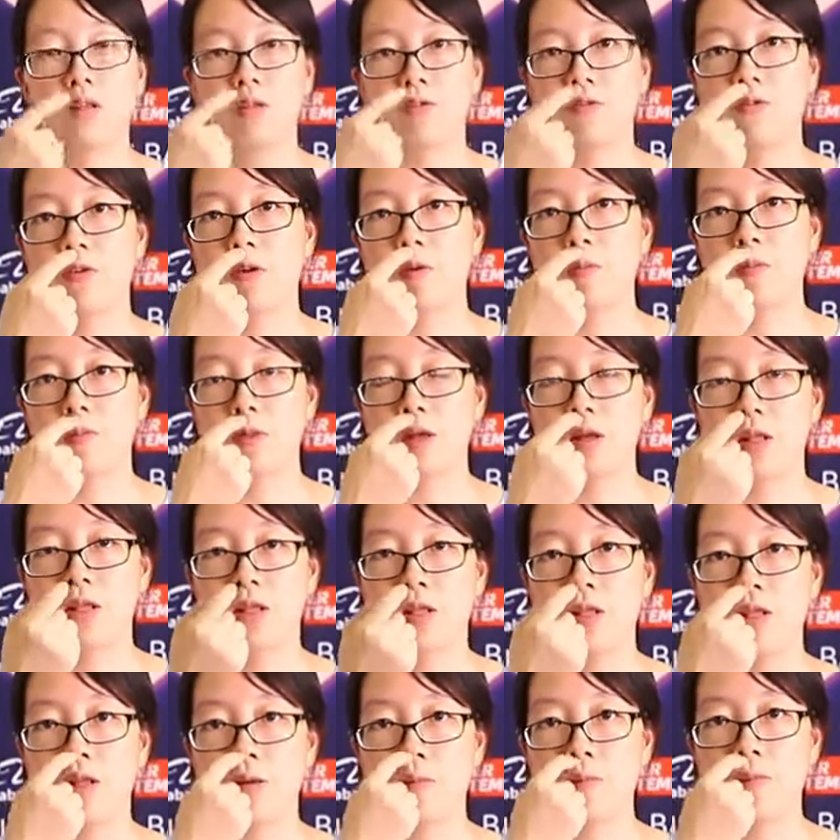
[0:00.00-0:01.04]
From
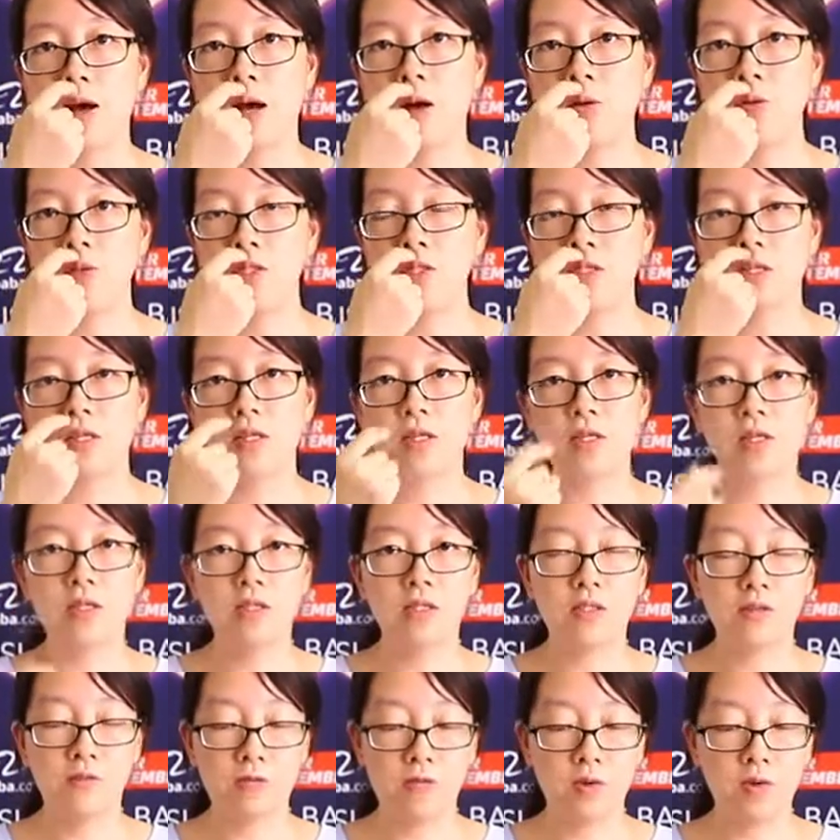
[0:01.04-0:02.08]
the mouth
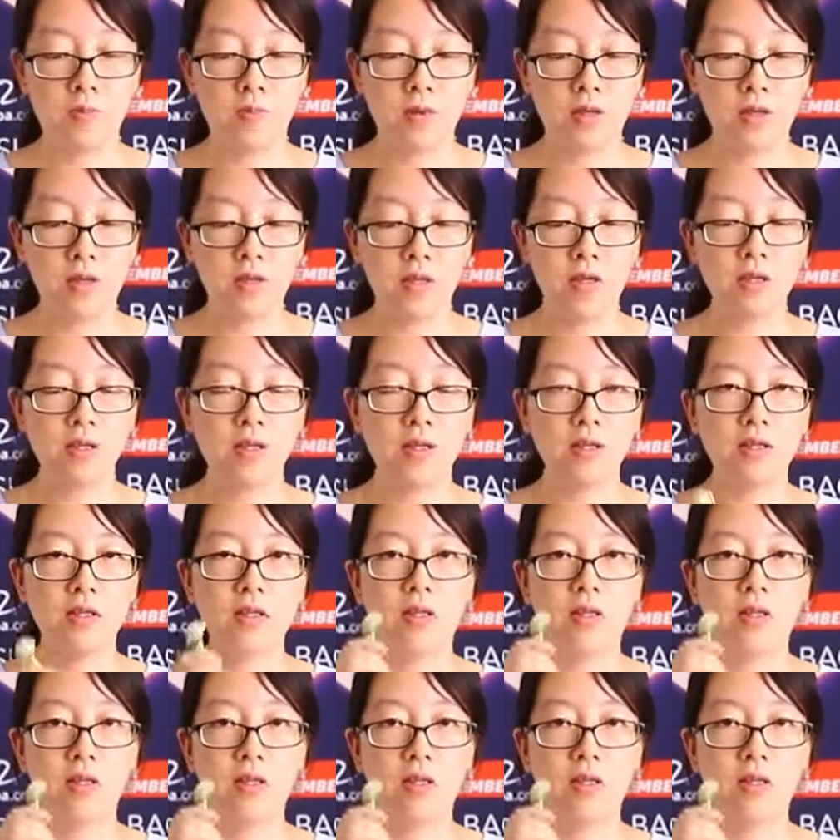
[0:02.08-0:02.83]
is from here,